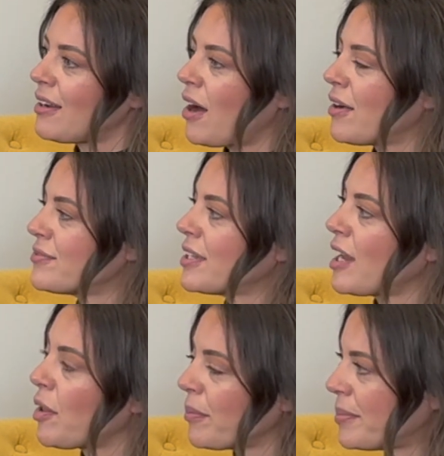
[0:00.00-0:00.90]
often
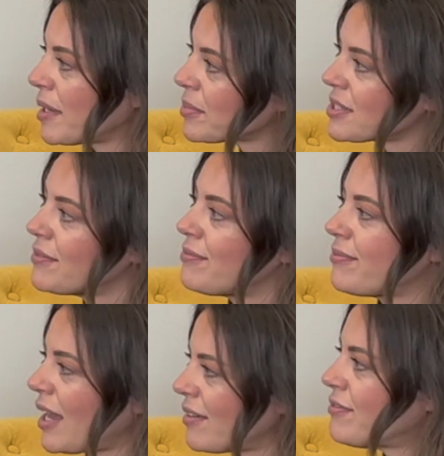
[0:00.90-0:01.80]
I'll be able to
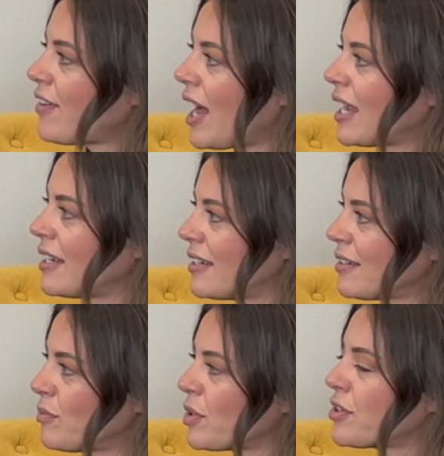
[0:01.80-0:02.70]
kind of find
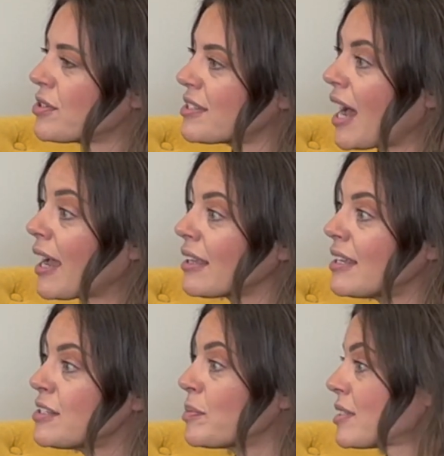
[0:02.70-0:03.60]
what their style
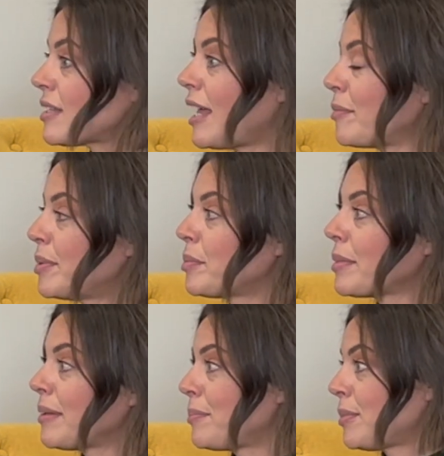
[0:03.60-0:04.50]
is, because a lot of
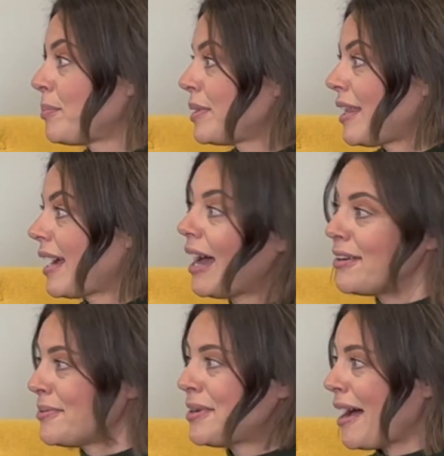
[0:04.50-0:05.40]
people will be like, I
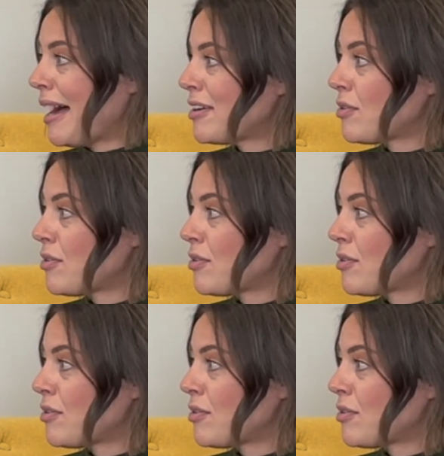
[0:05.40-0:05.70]
don't